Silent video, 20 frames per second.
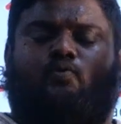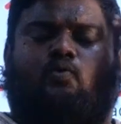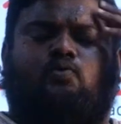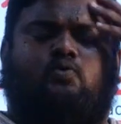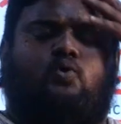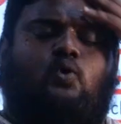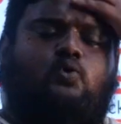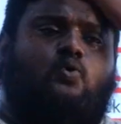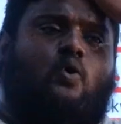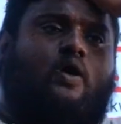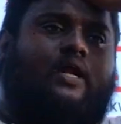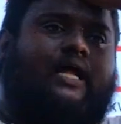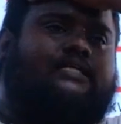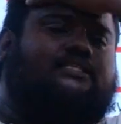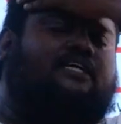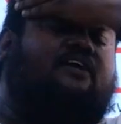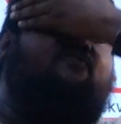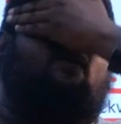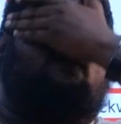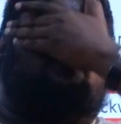those who are
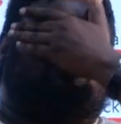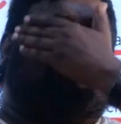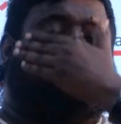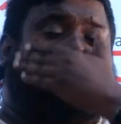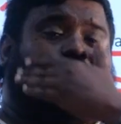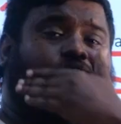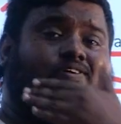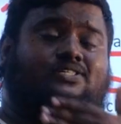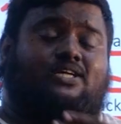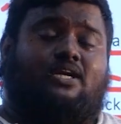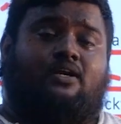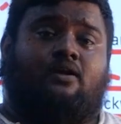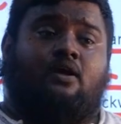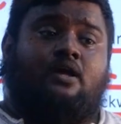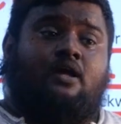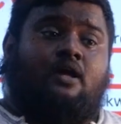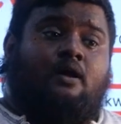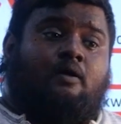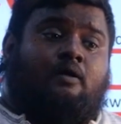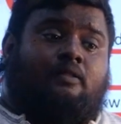asking for the reservation.
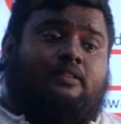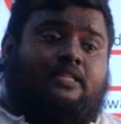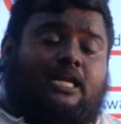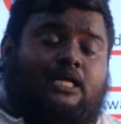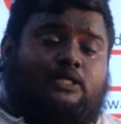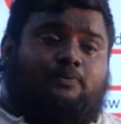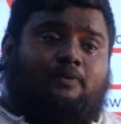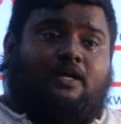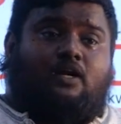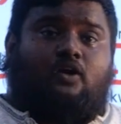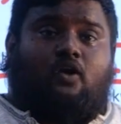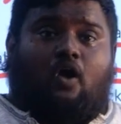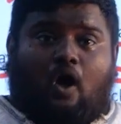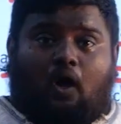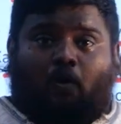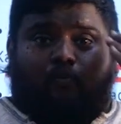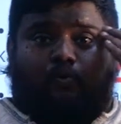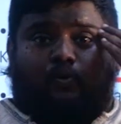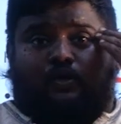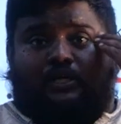There has been a
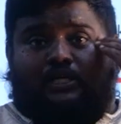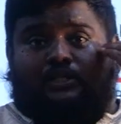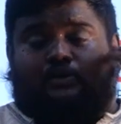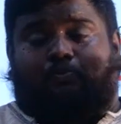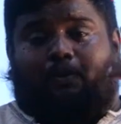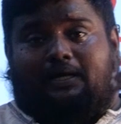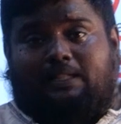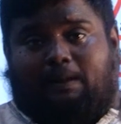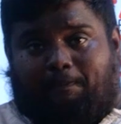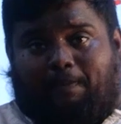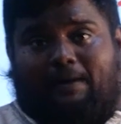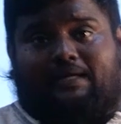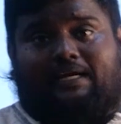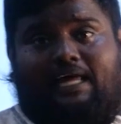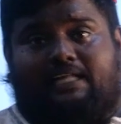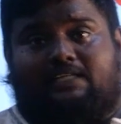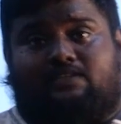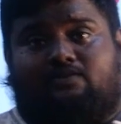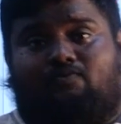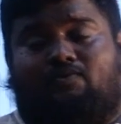long protest by the
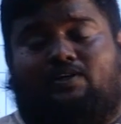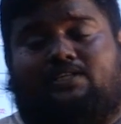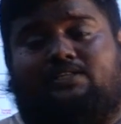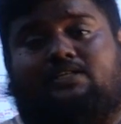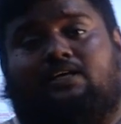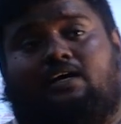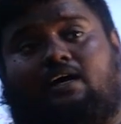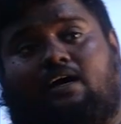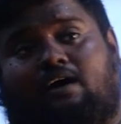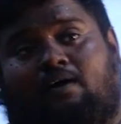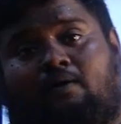Patels, which